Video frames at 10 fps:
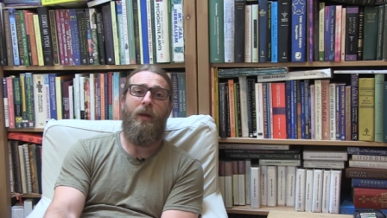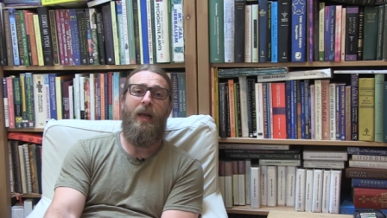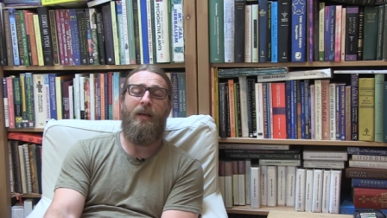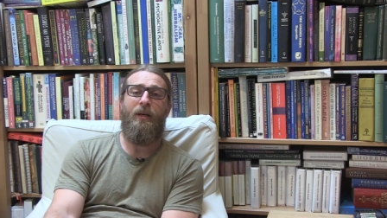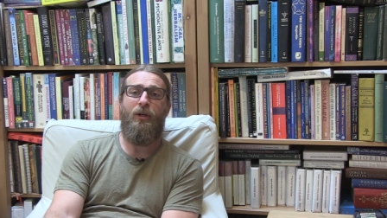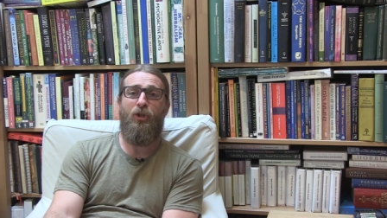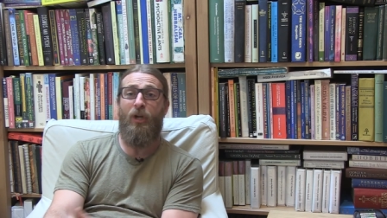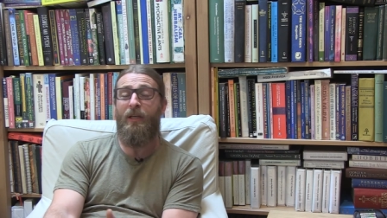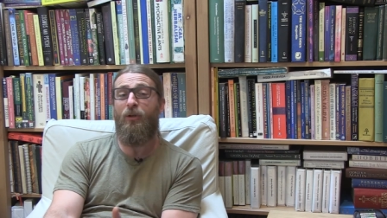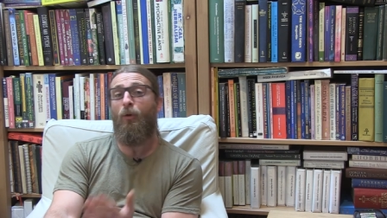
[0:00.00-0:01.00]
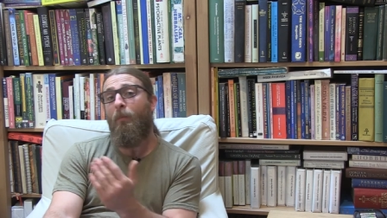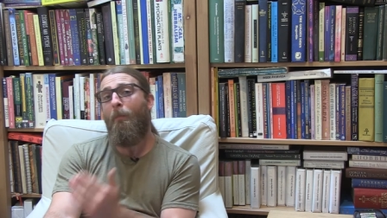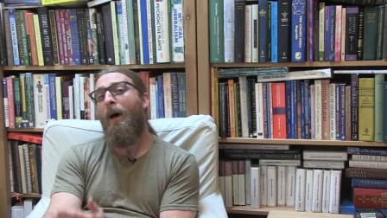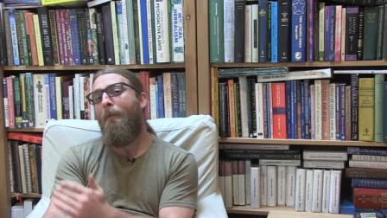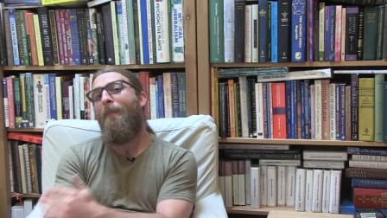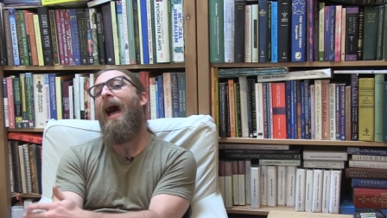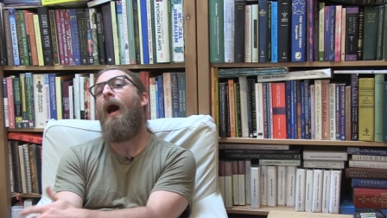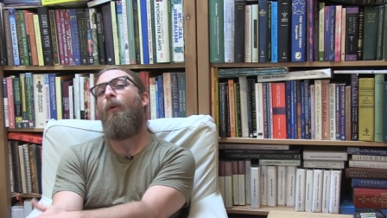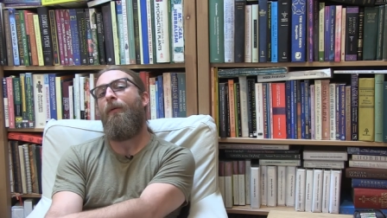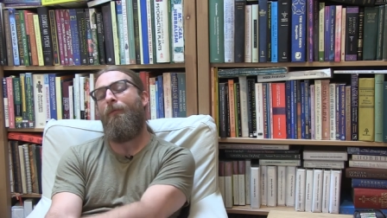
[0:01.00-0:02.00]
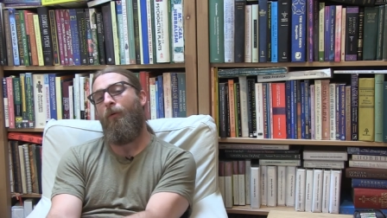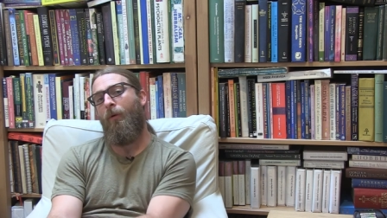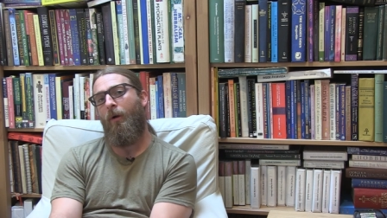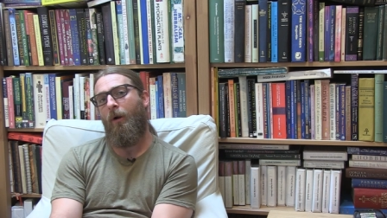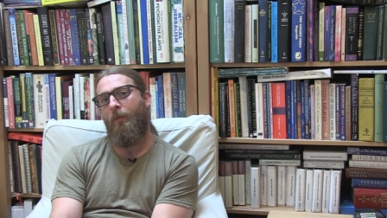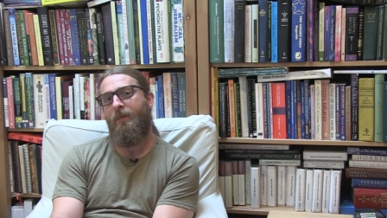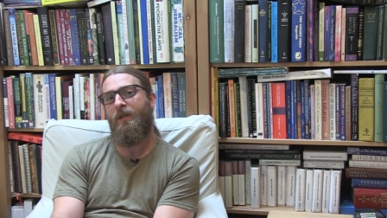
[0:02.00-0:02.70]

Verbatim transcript: and gentle but powerful herbs.